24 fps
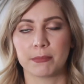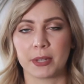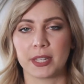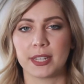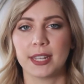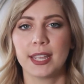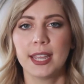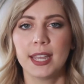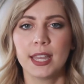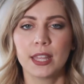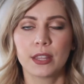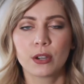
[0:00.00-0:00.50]

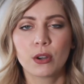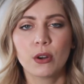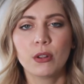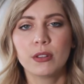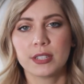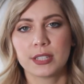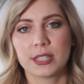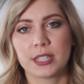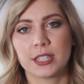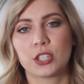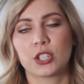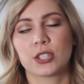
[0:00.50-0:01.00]
but the goal
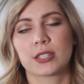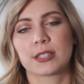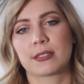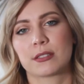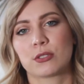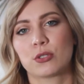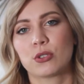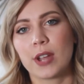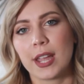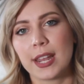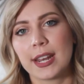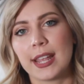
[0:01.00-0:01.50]
is to just
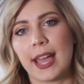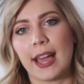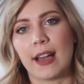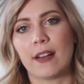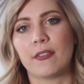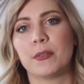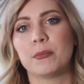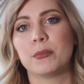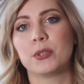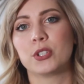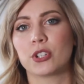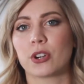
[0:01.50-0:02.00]
try to
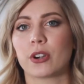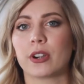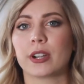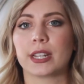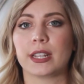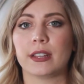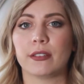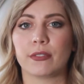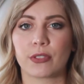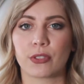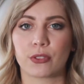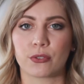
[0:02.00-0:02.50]
have a
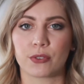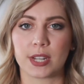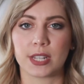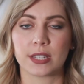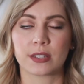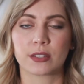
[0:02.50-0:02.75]
majority of 3.